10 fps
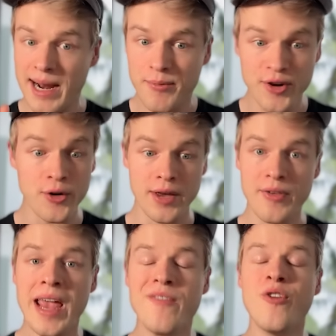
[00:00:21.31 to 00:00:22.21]
And I'm
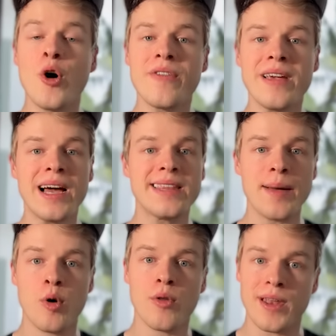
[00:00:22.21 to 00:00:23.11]
serious, a voice AI
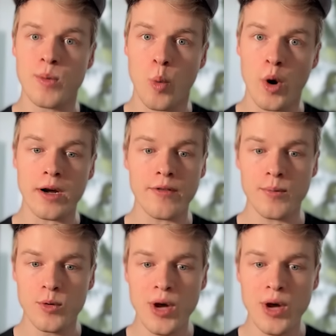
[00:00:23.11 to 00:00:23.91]
demo that works.